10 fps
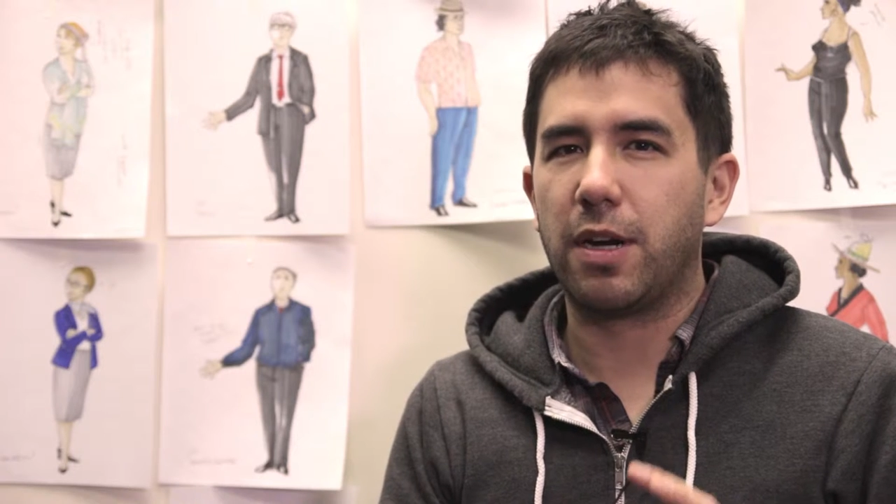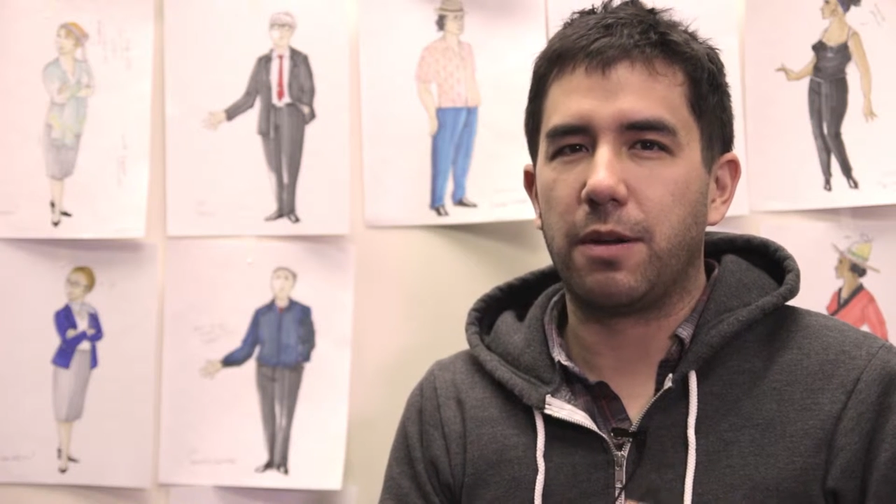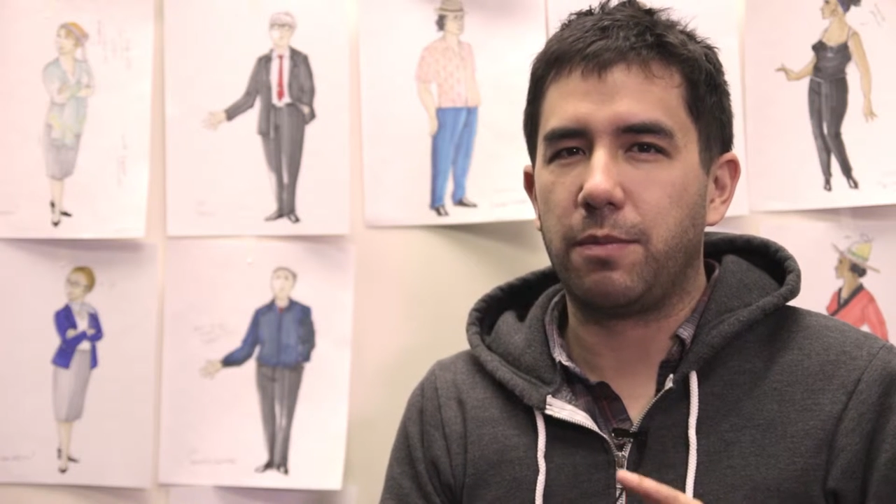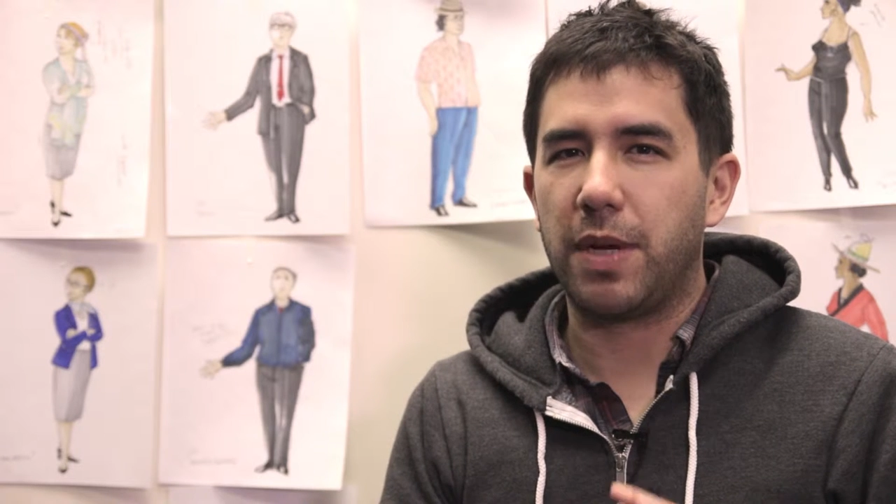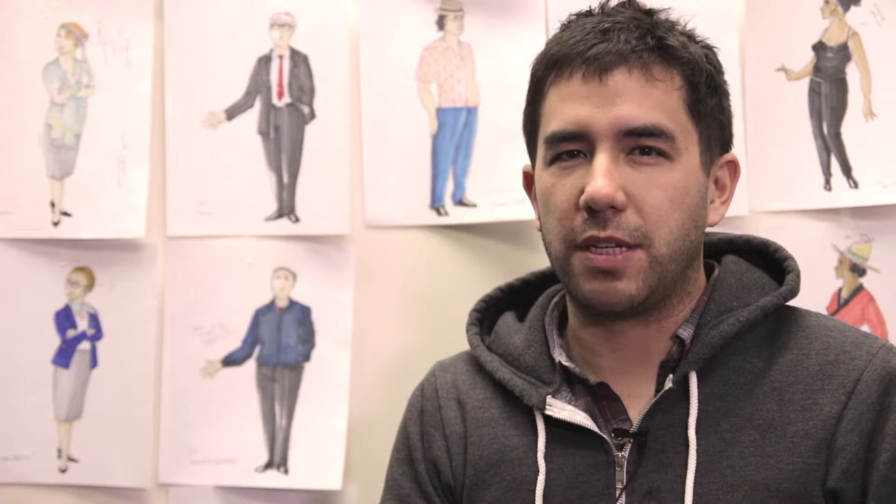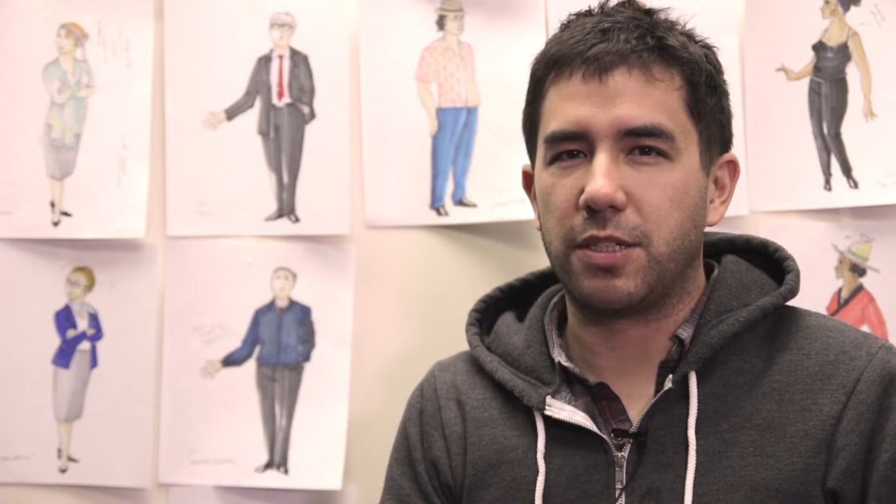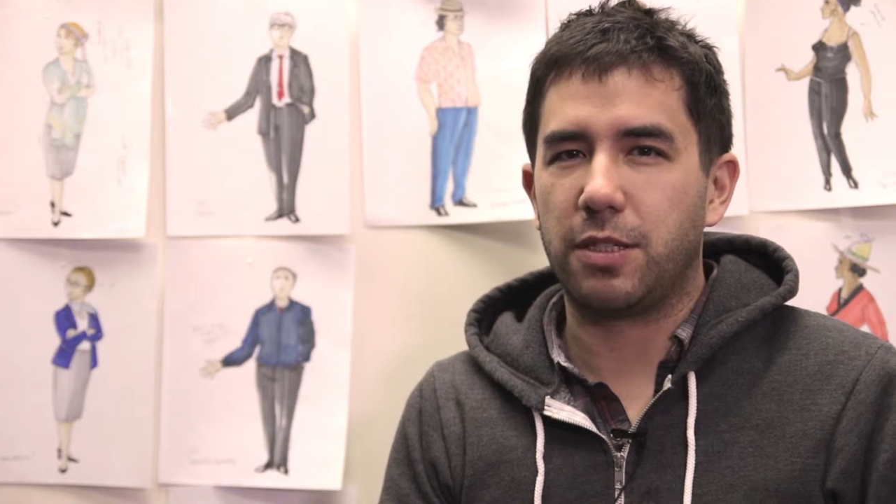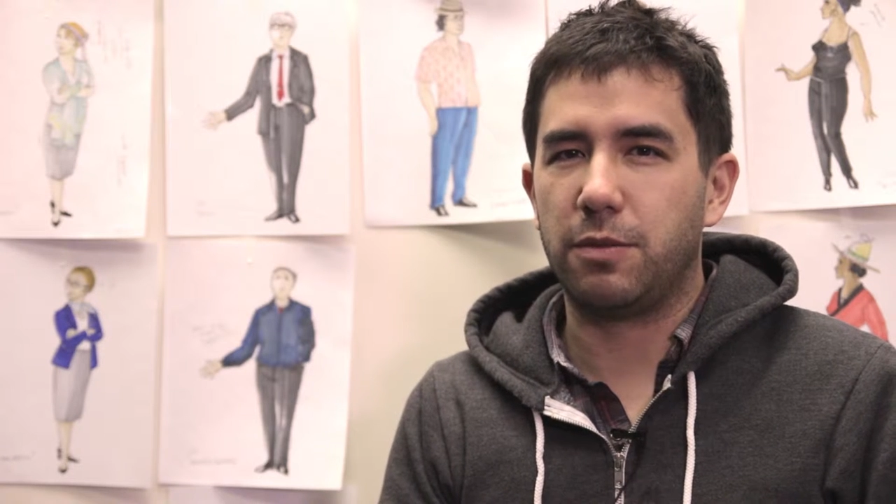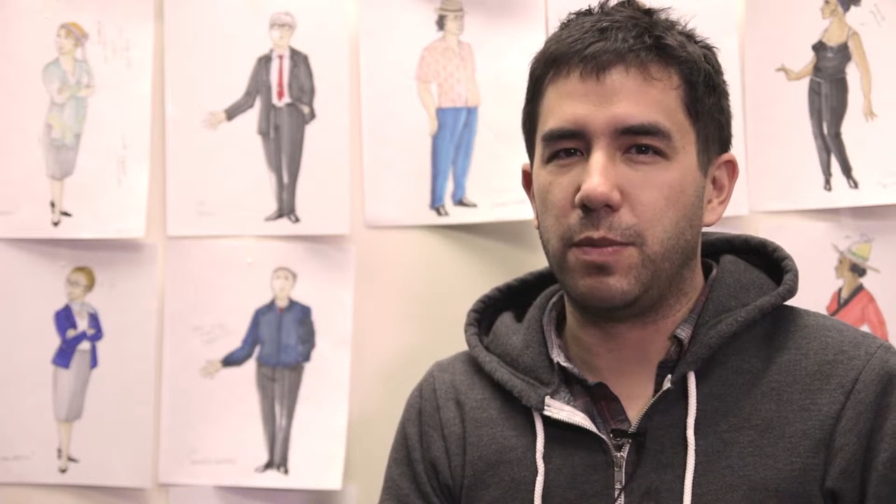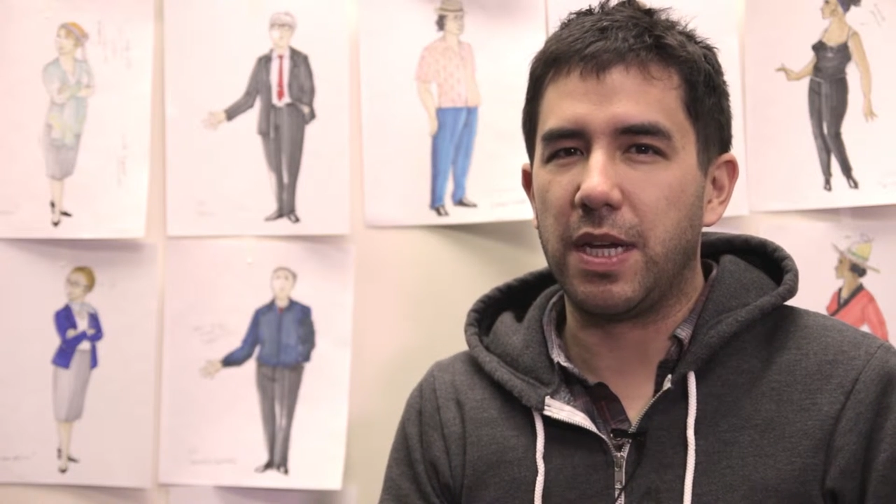it means
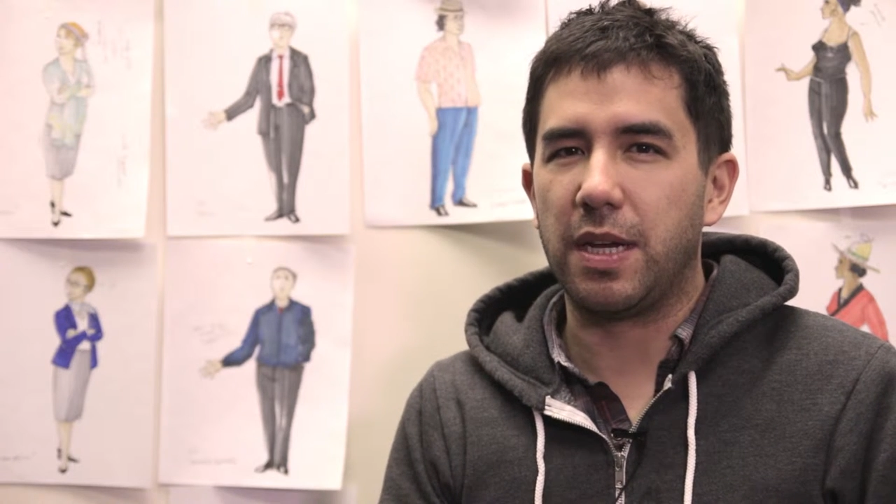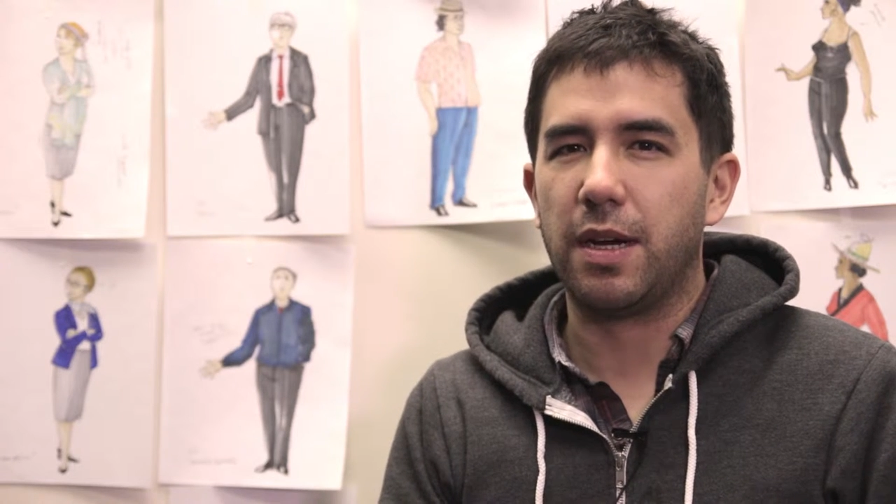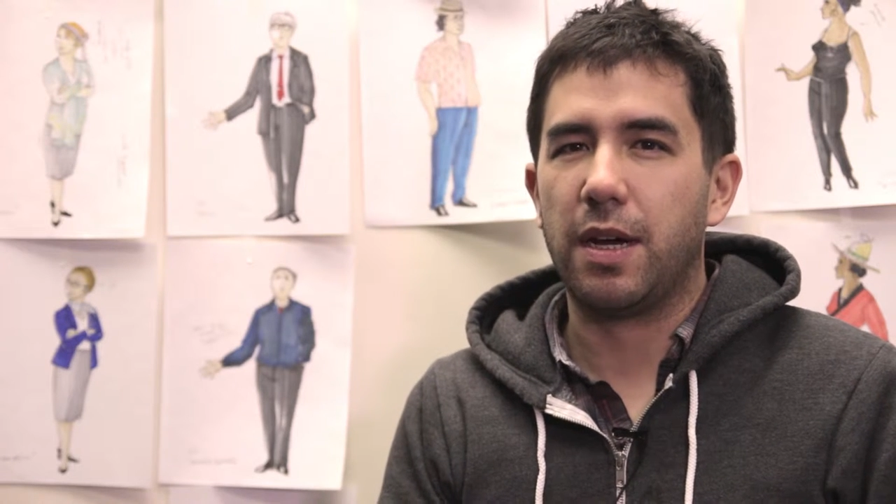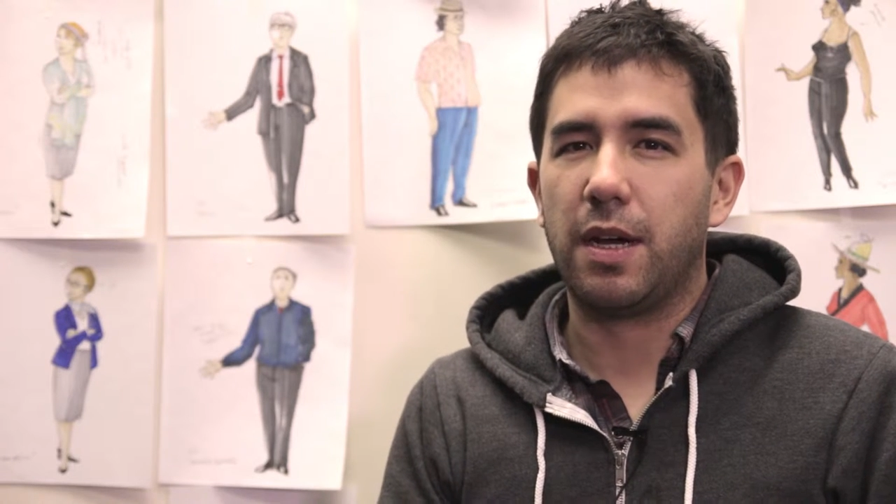to be